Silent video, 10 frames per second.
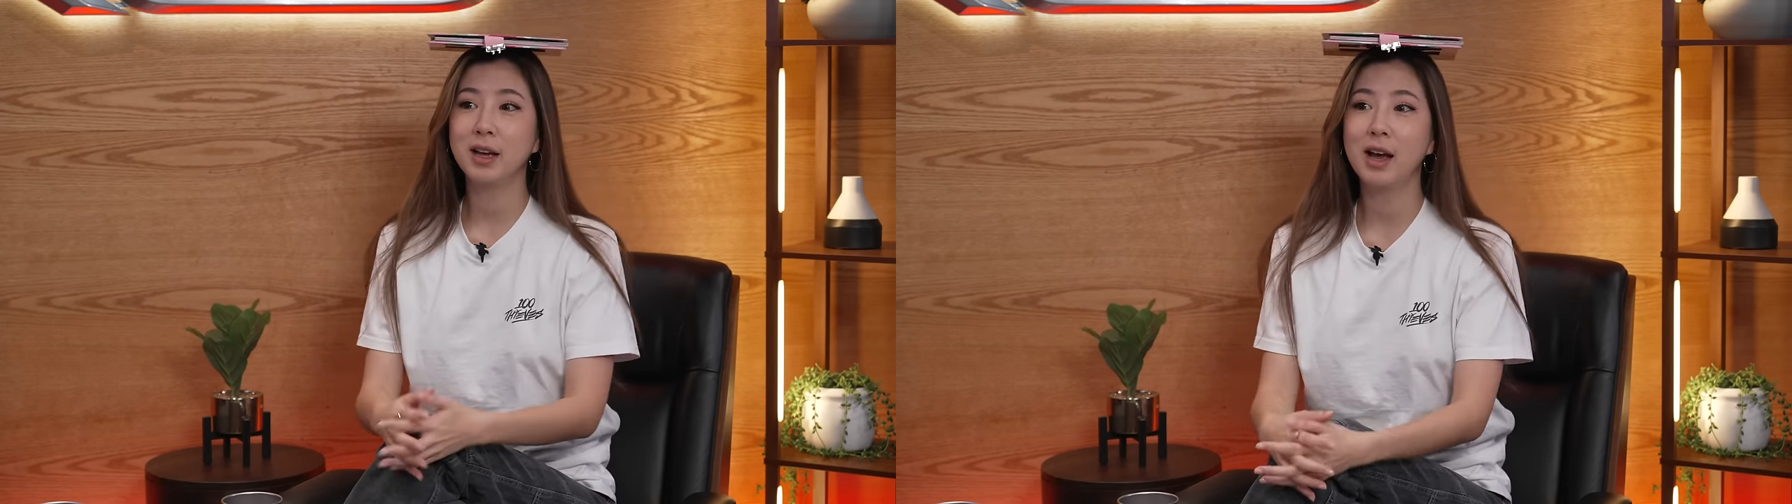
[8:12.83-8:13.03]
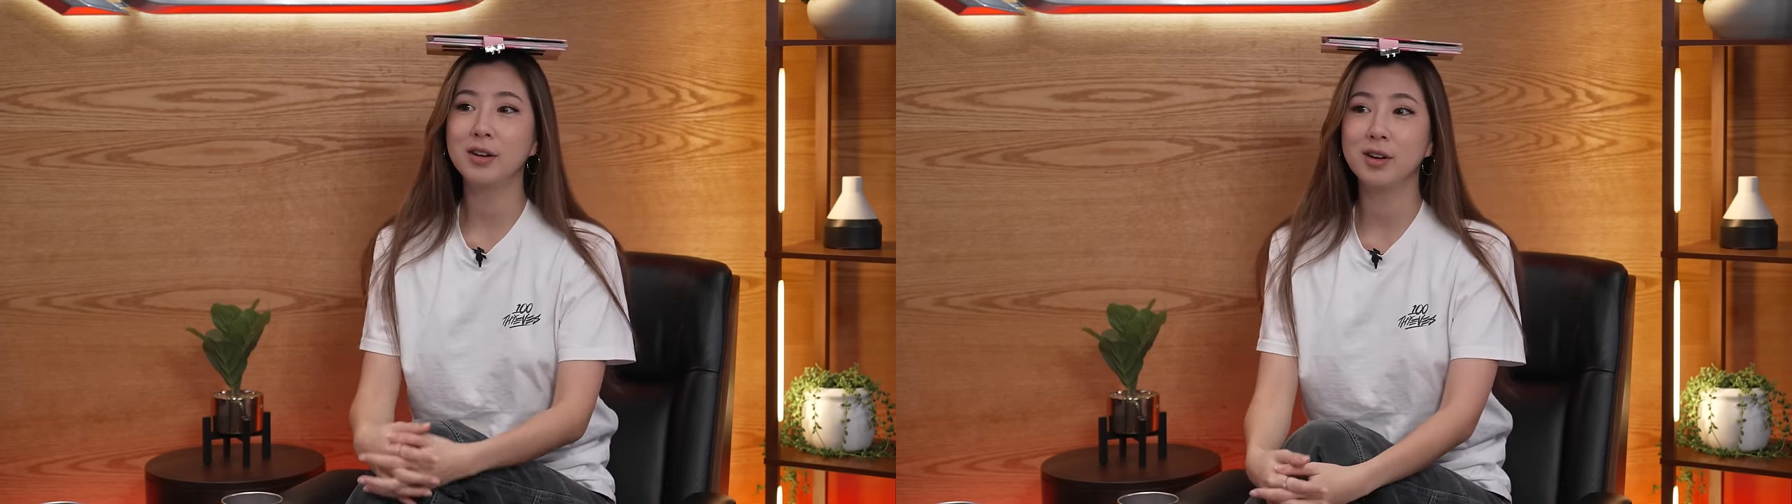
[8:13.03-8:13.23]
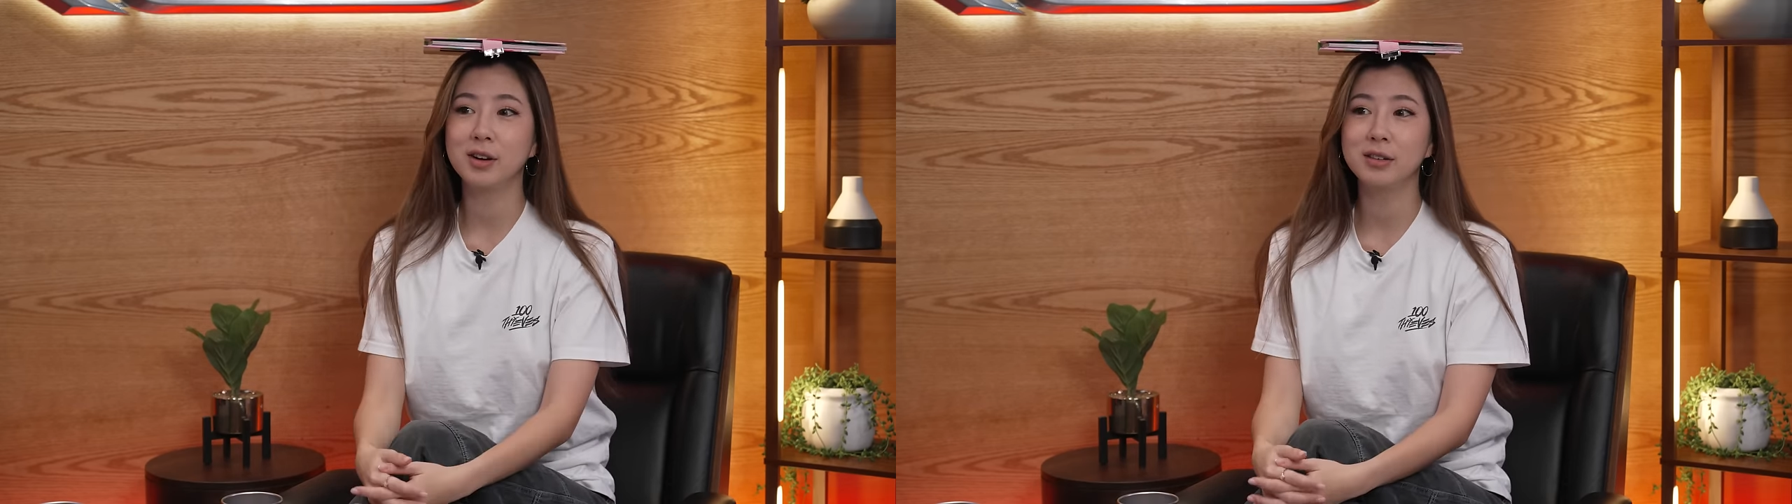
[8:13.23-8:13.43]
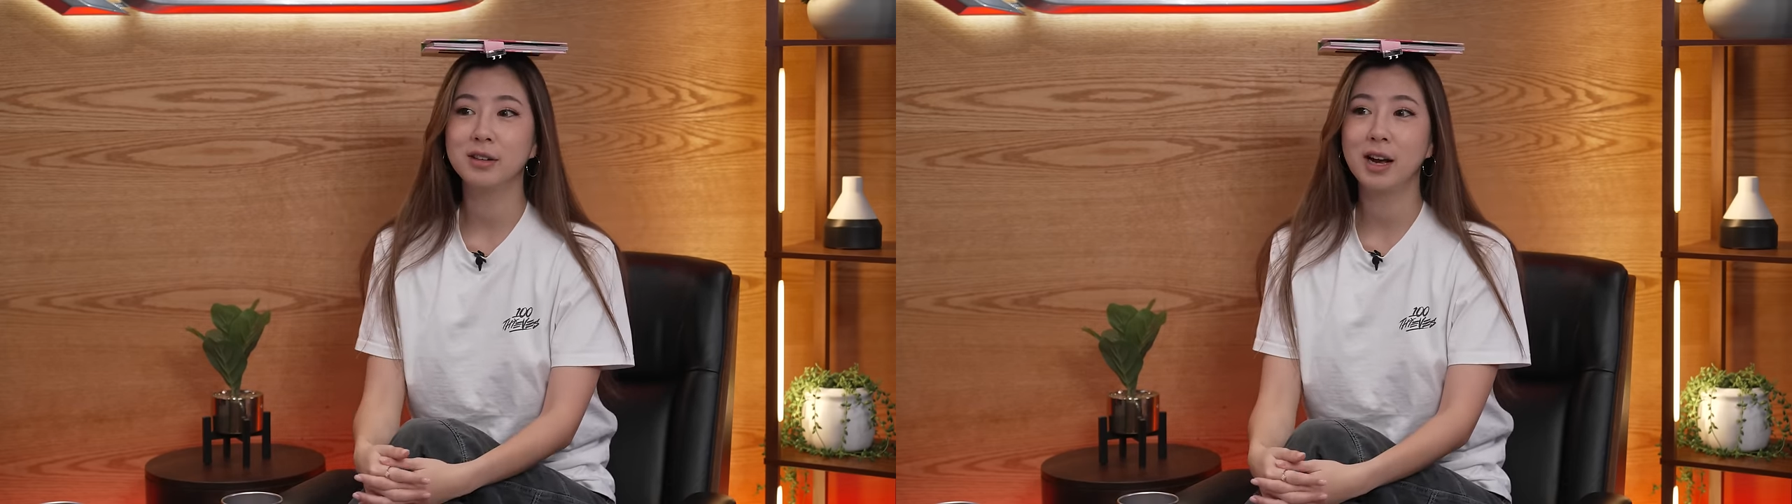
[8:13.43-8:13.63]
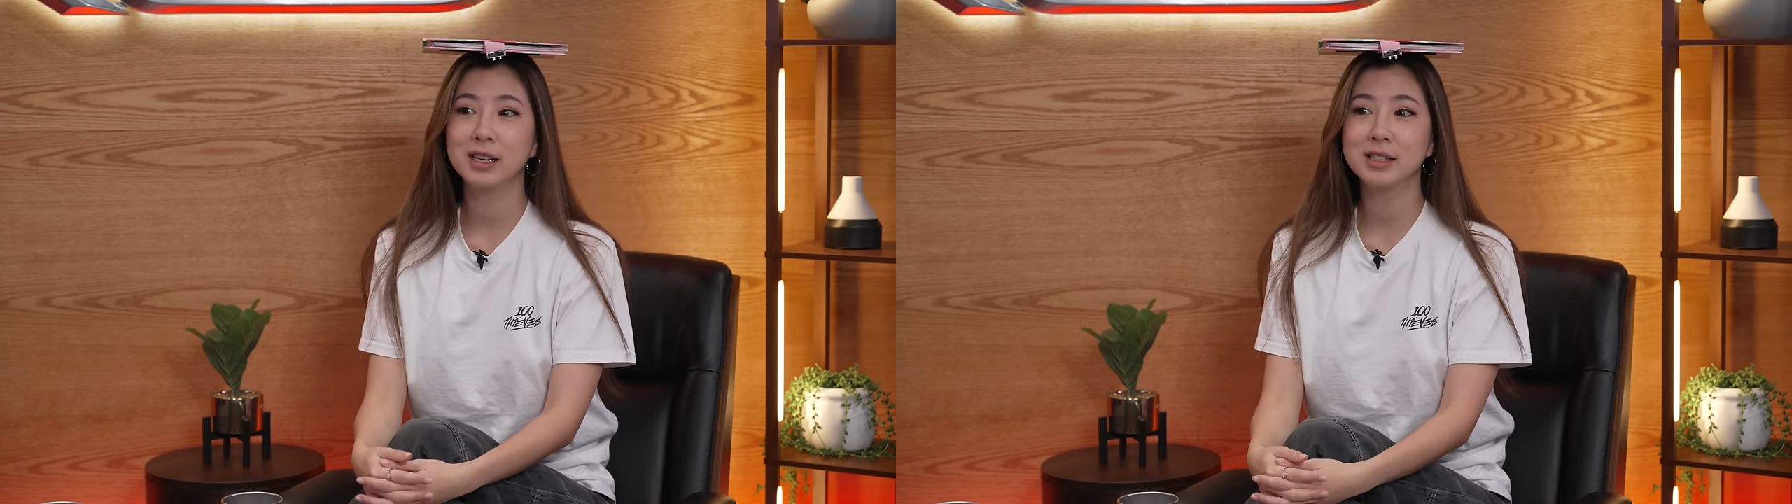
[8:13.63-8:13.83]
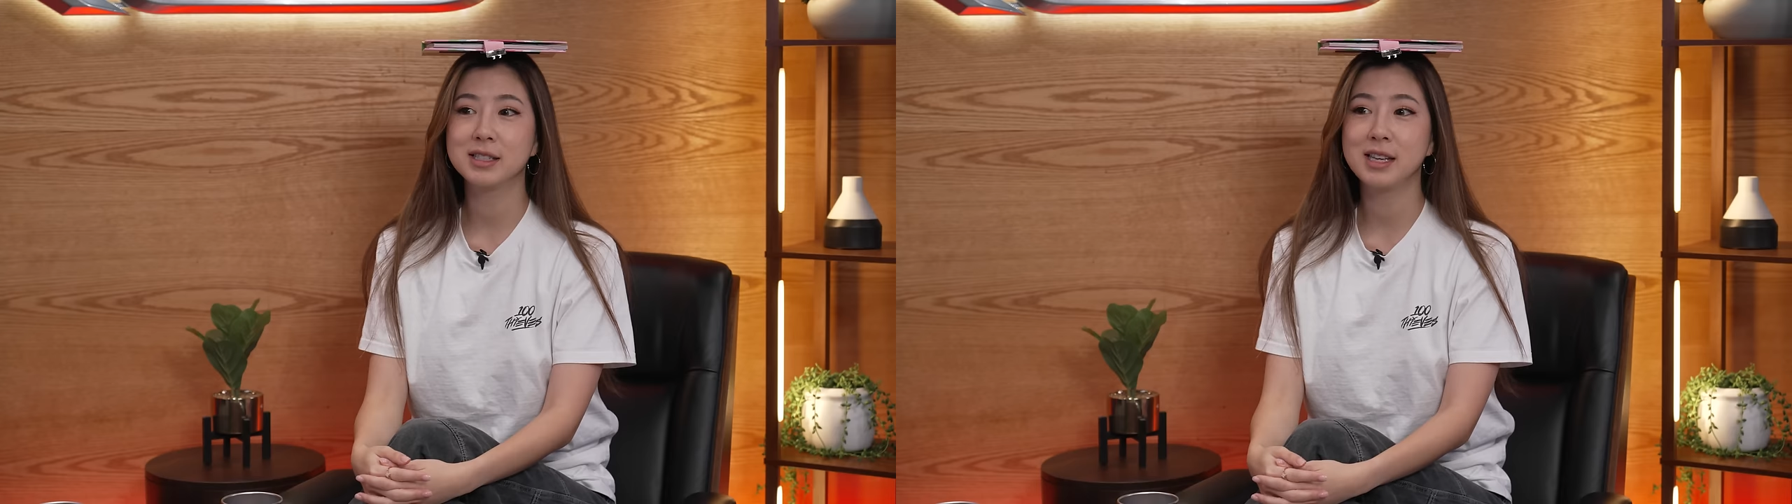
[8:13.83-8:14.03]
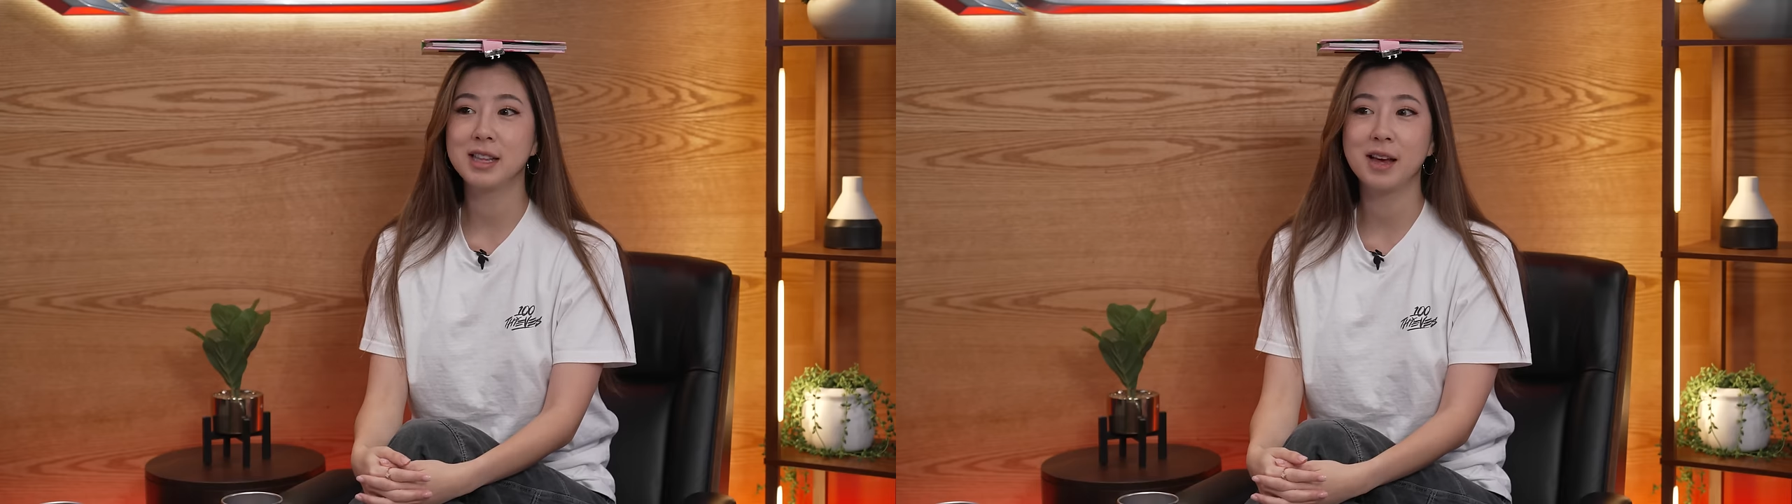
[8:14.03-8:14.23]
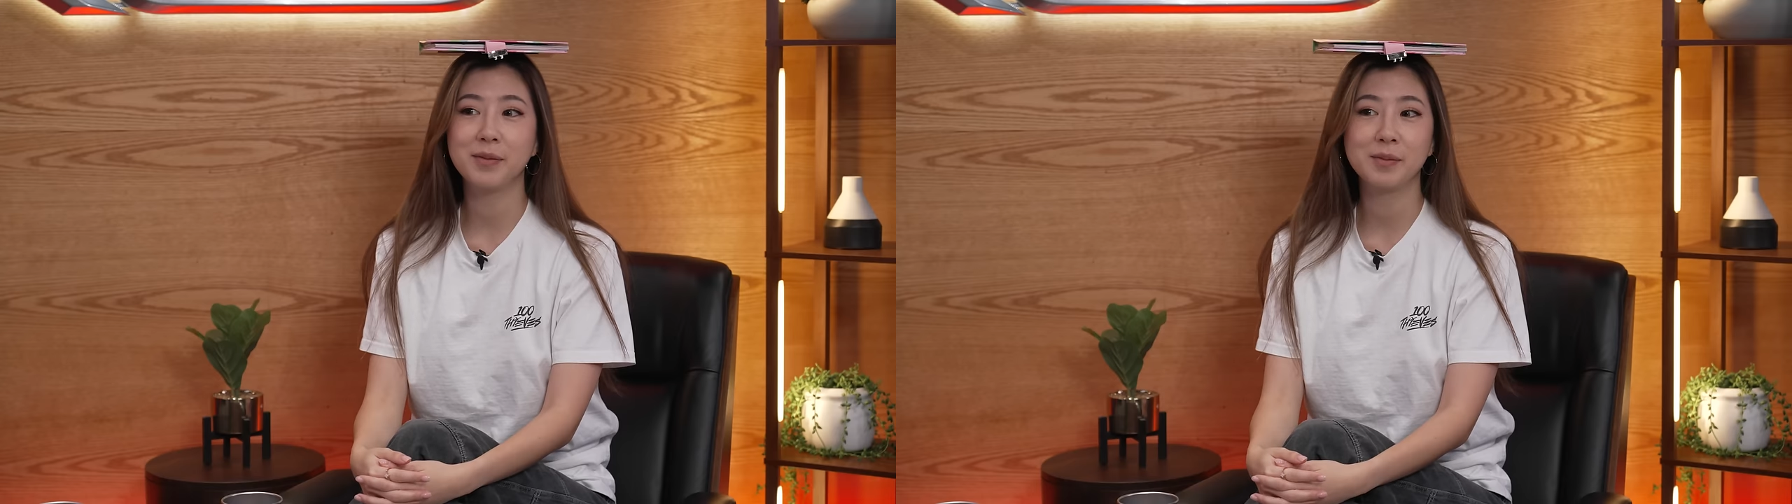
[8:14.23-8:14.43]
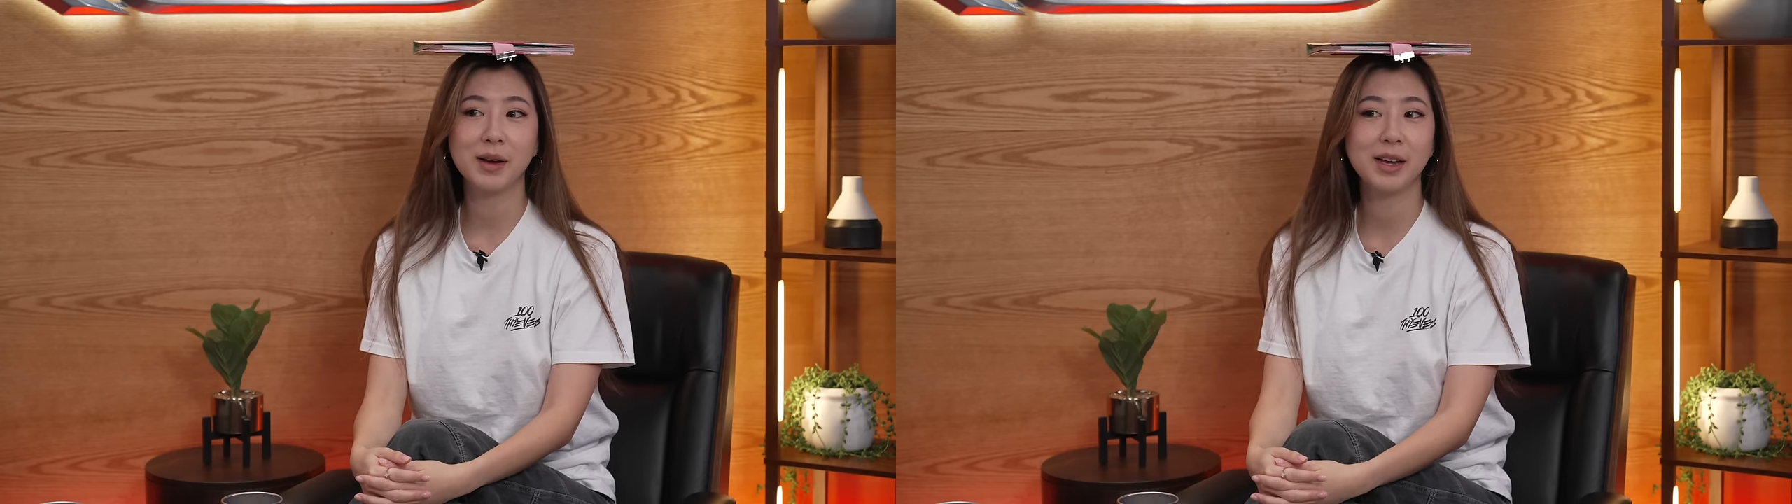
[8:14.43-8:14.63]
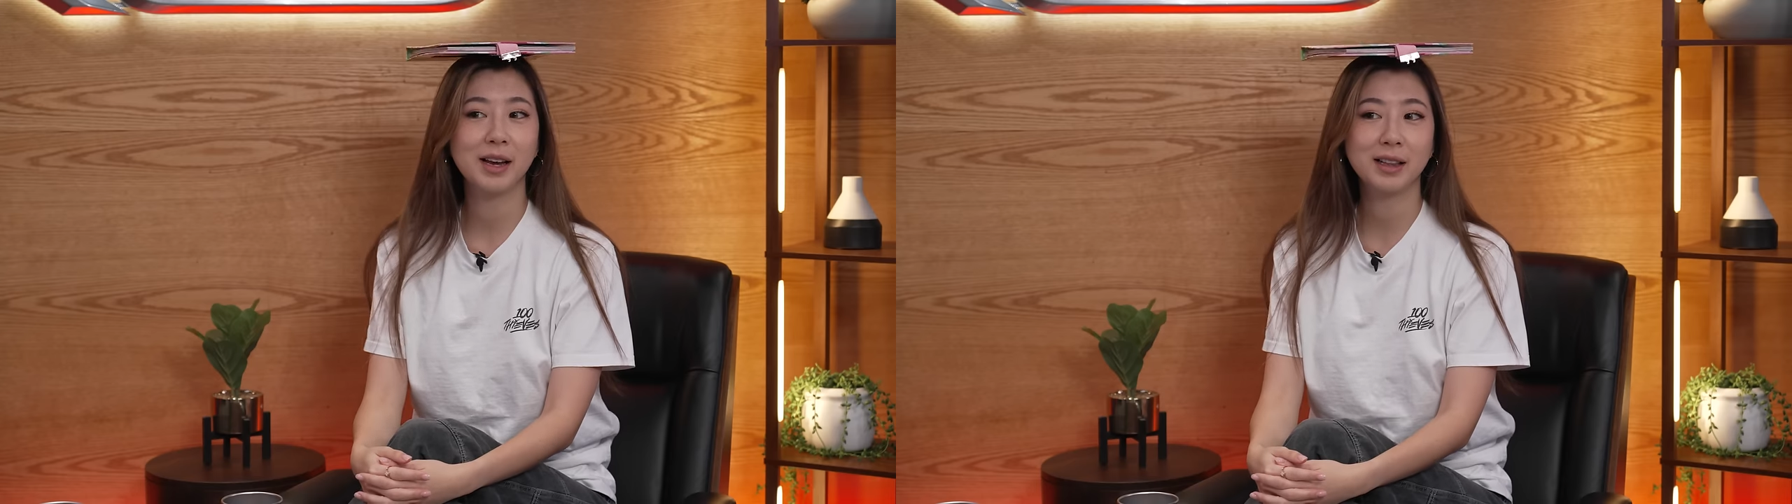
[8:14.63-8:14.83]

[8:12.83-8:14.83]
I don't know. Oh. I can see that my.